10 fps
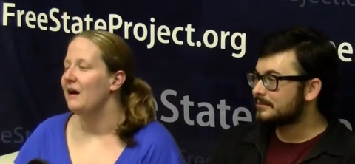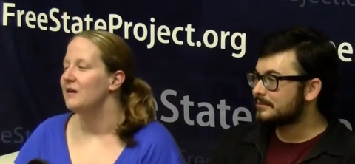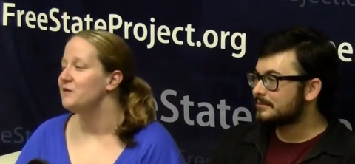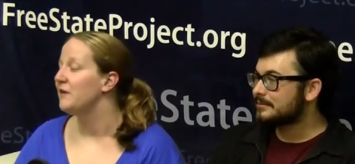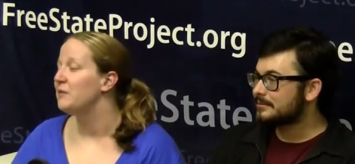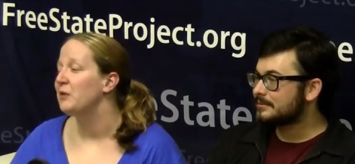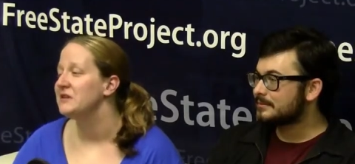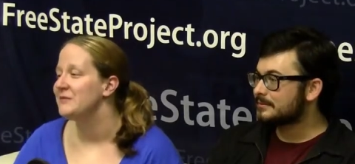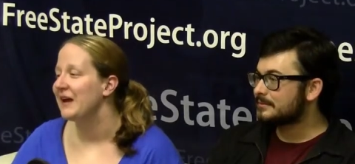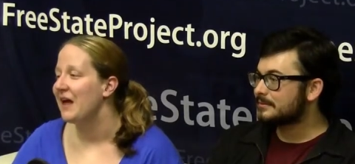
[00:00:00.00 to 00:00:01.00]
Speaker 1: it's very
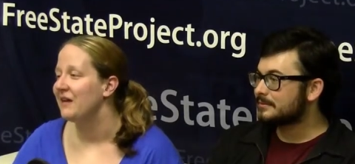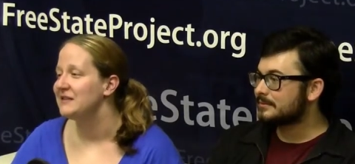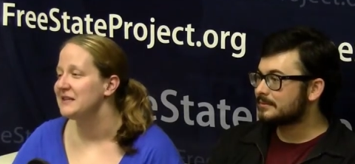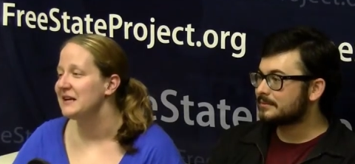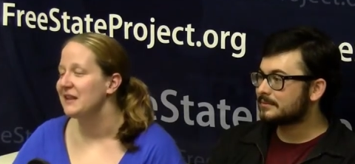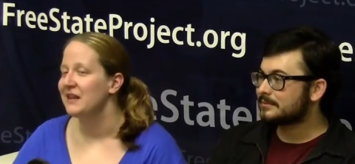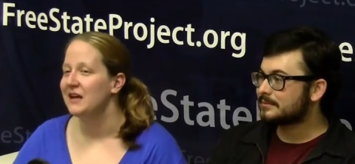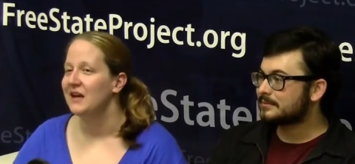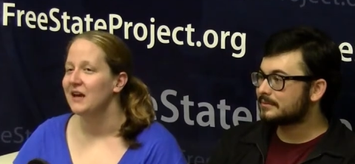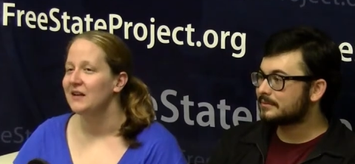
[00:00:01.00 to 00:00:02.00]
important to make allies, and I
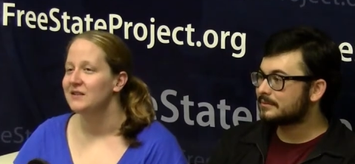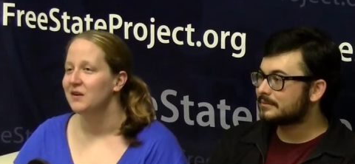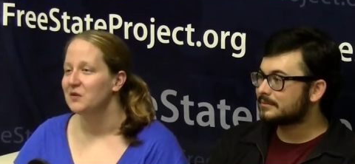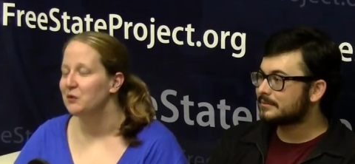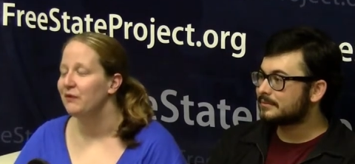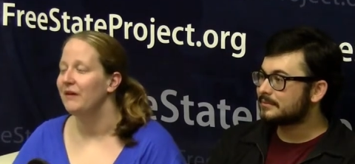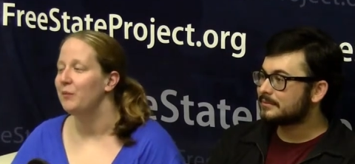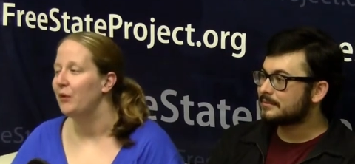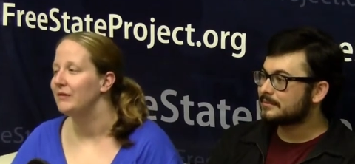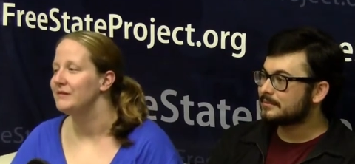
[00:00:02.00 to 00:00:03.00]
think it's also
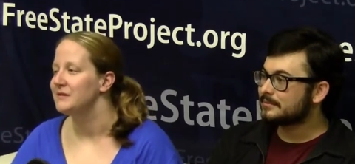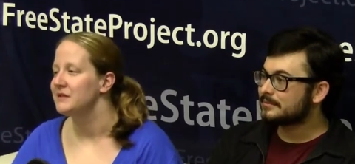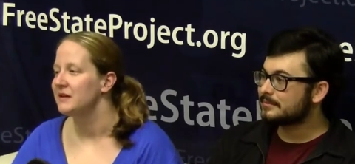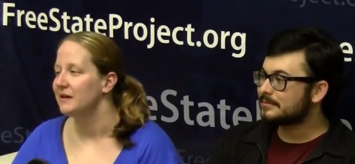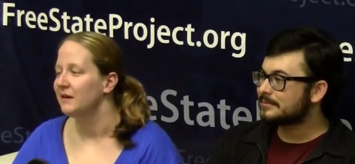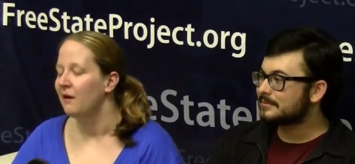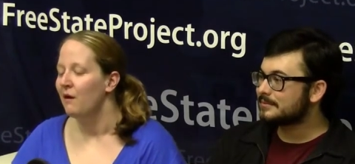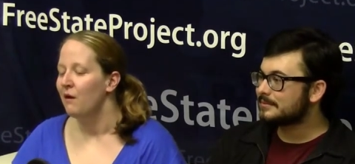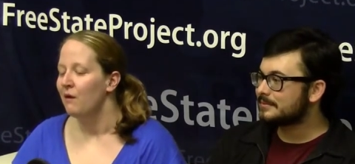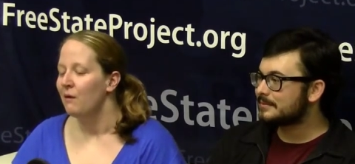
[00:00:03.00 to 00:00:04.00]
very important to
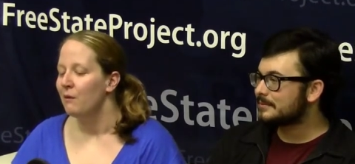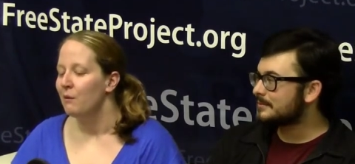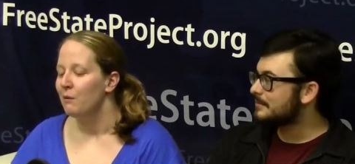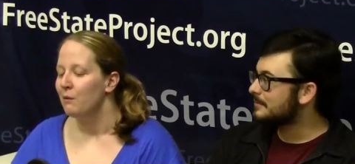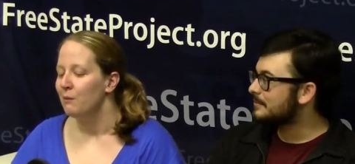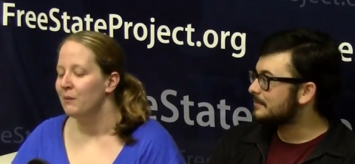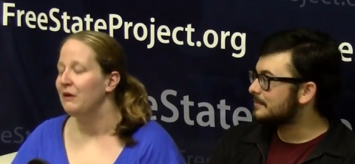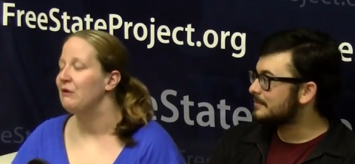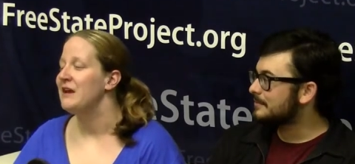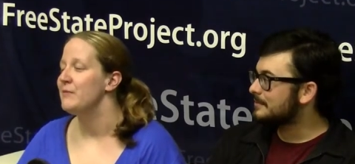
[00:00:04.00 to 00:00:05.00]

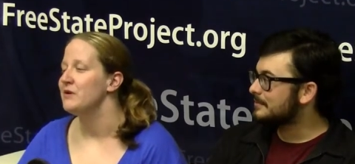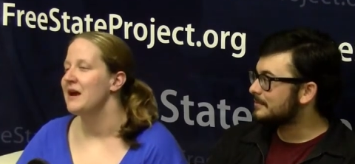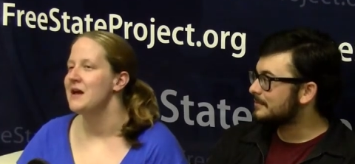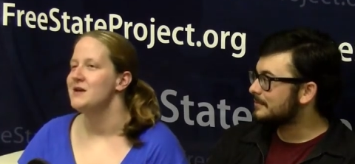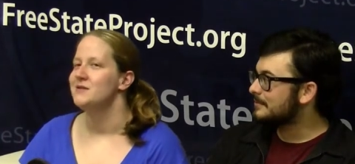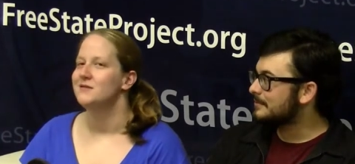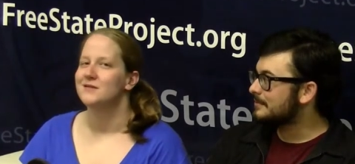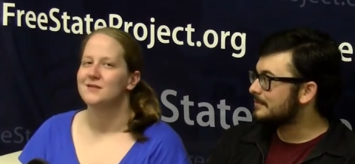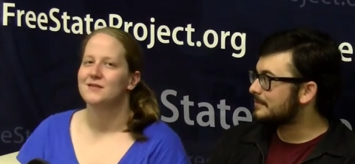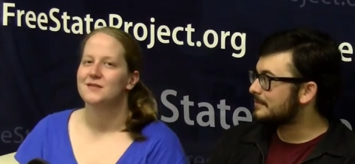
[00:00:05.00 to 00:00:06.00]
be a good neighbor
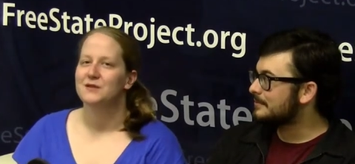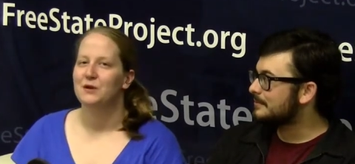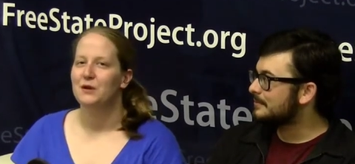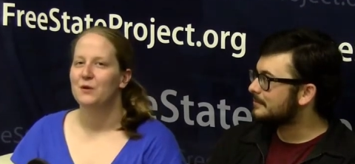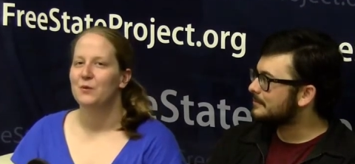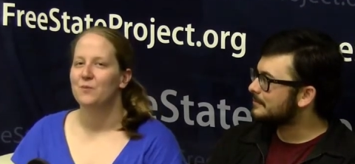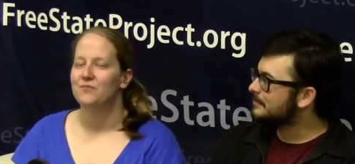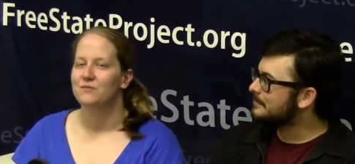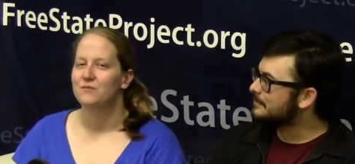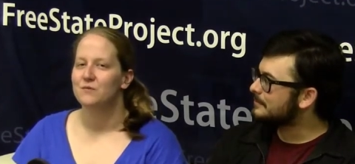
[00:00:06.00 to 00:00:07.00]
and,
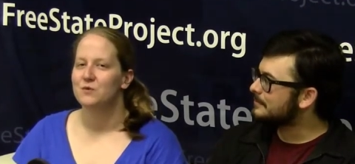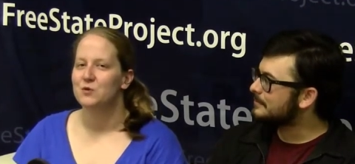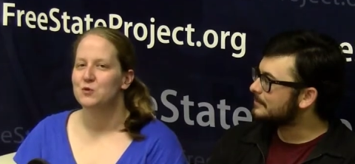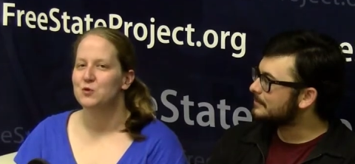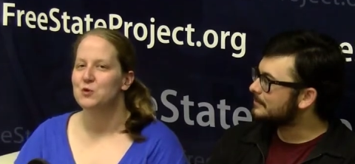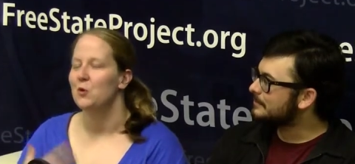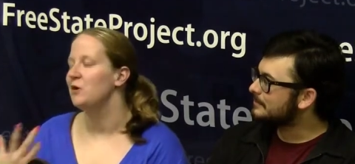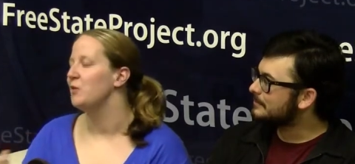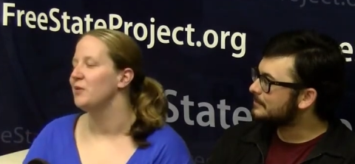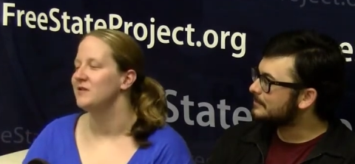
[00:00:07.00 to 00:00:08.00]

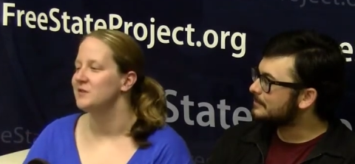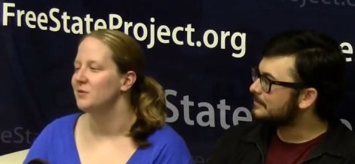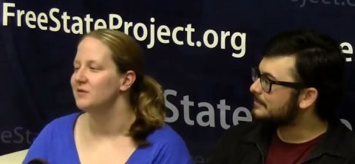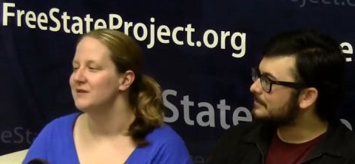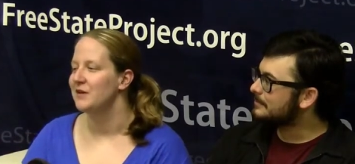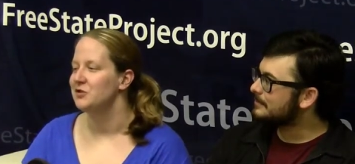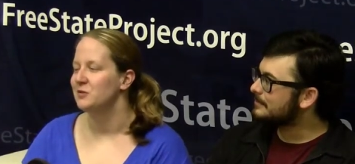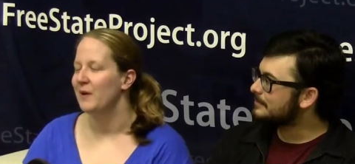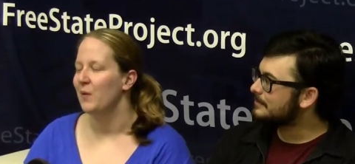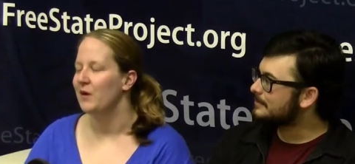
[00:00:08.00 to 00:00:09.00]
show your principles, not
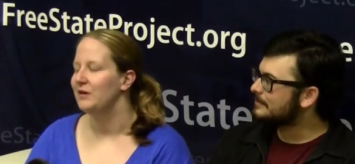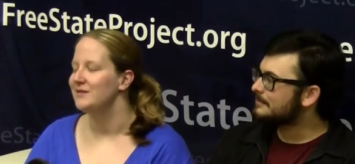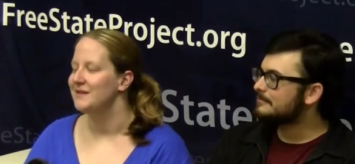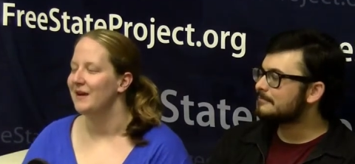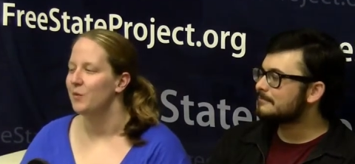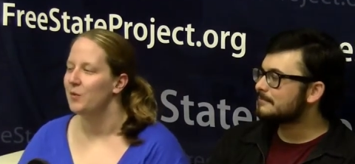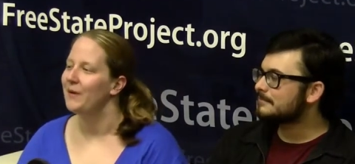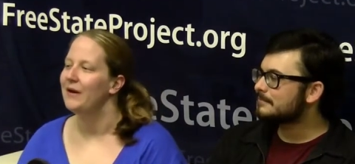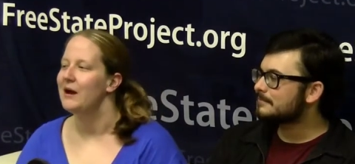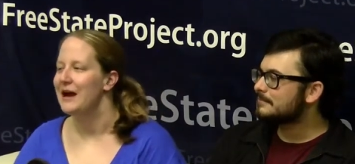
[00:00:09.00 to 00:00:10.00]
just by what you say,
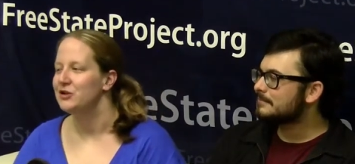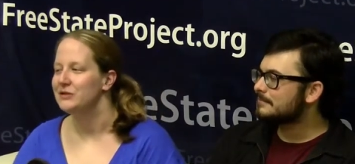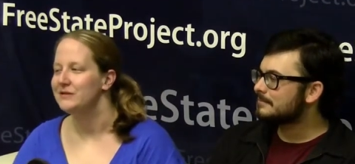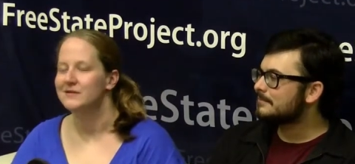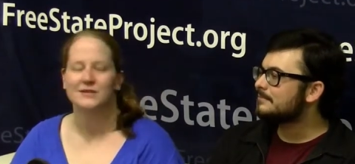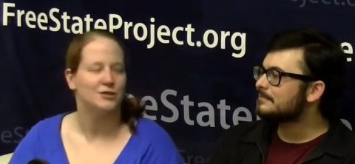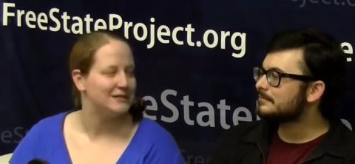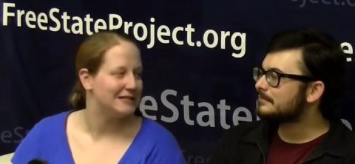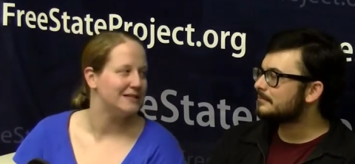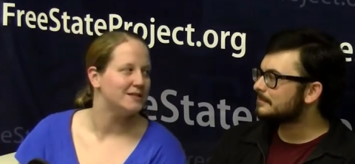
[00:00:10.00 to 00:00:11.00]
but by your actions and
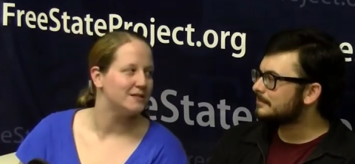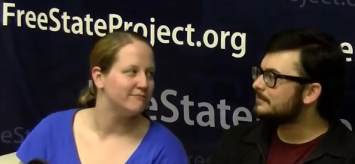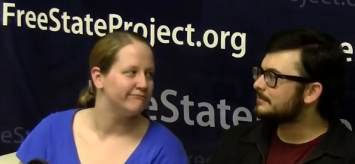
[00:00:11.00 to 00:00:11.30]
your deeds.